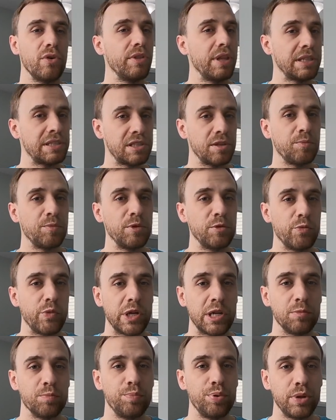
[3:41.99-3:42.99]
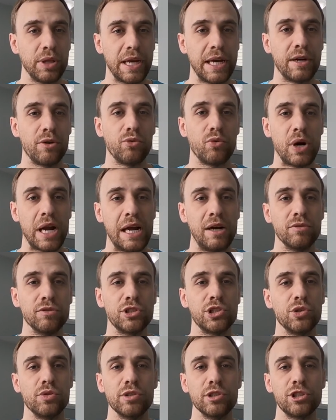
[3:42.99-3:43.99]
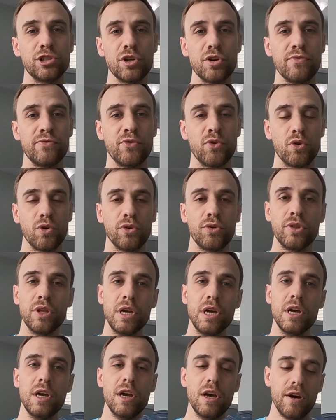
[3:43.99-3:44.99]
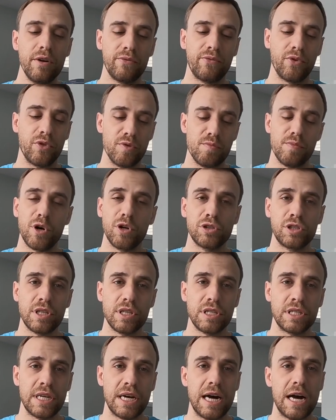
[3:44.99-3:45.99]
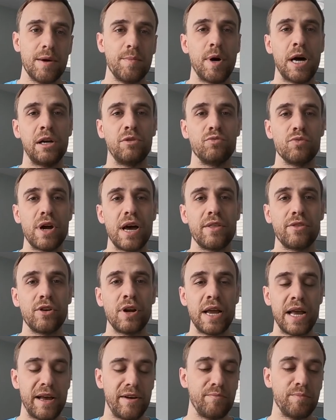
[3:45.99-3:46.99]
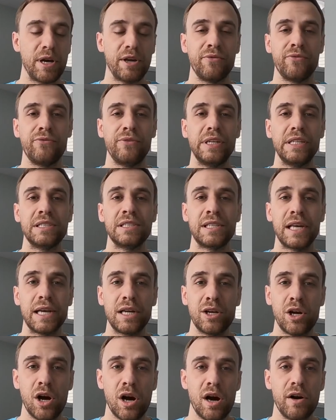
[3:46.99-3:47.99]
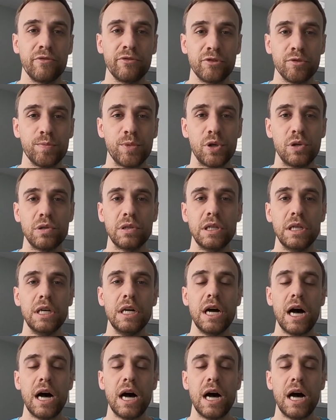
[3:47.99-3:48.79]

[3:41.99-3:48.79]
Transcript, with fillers: That's something we can plan around, so on and so forth for the most of the time, I'd rather have my feet stay comfortable.